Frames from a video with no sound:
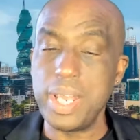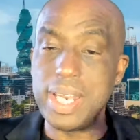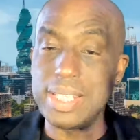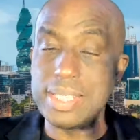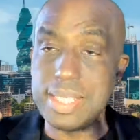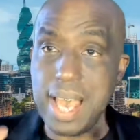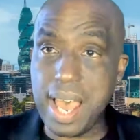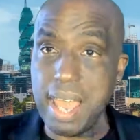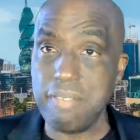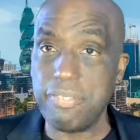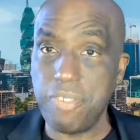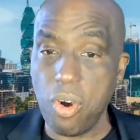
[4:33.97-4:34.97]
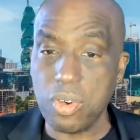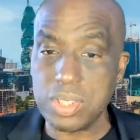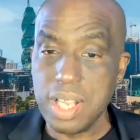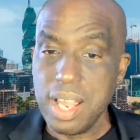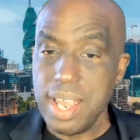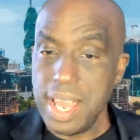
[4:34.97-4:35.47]
It is time, folks.
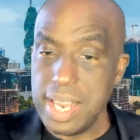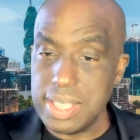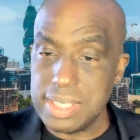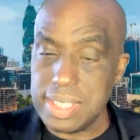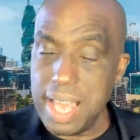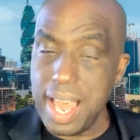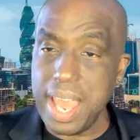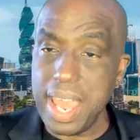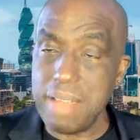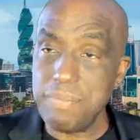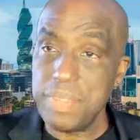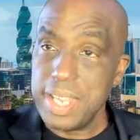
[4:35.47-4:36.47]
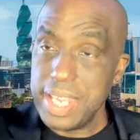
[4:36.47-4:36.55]
It is time.